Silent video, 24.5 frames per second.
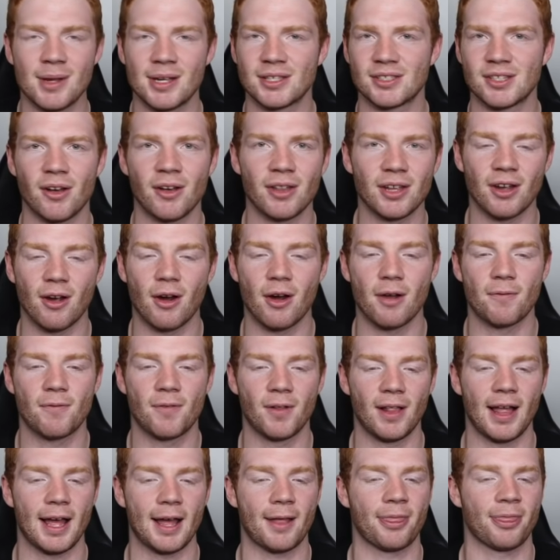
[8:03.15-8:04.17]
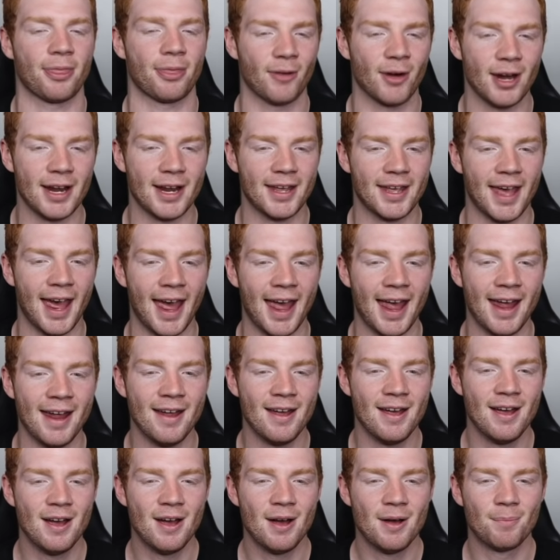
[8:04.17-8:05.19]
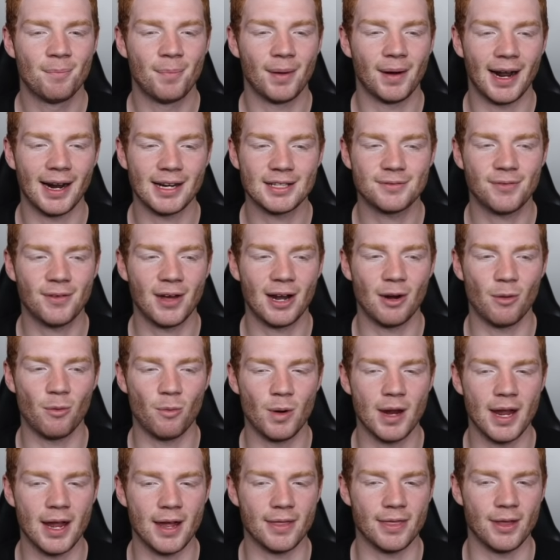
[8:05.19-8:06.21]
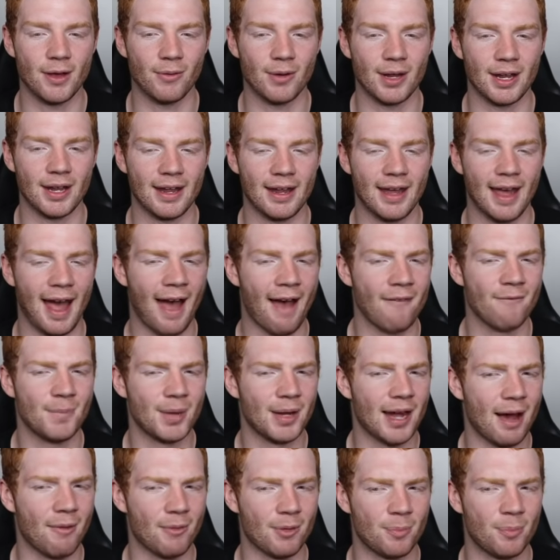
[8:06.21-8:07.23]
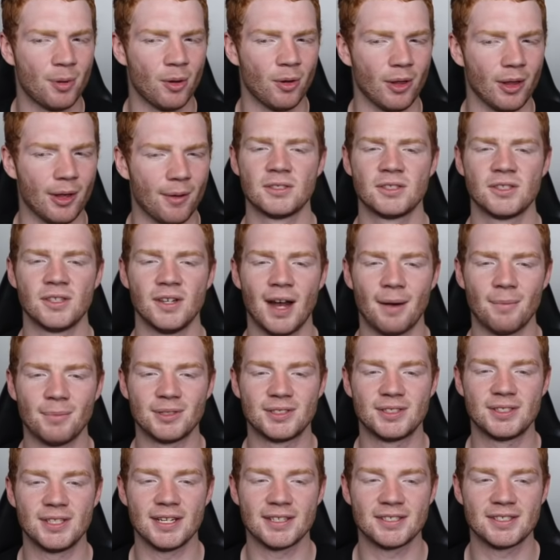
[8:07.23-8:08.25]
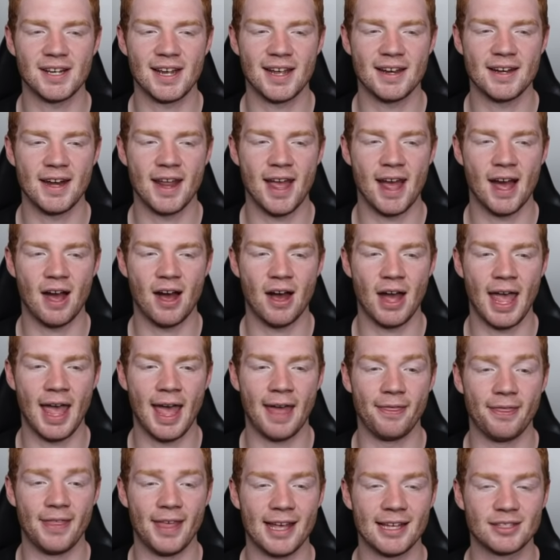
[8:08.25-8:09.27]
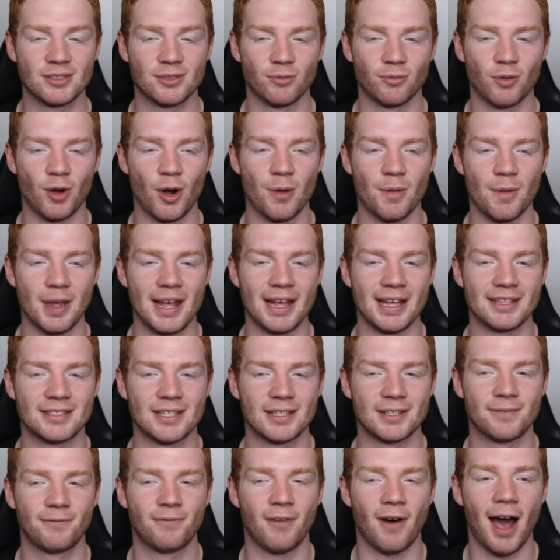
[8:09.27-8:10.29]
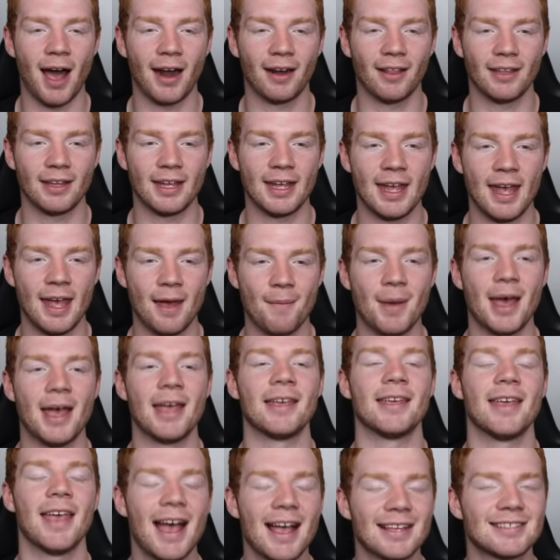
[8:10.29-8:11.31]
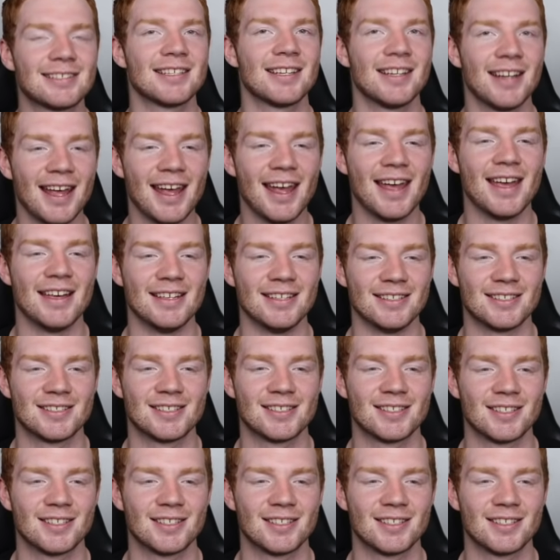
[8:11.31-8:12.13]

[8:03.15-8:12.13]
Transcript: He's only going for like 3K but I just find it weird that we haven't been able to pull him. So number 16 now, and there's a Ruby. Is this finally him? Yes, it is.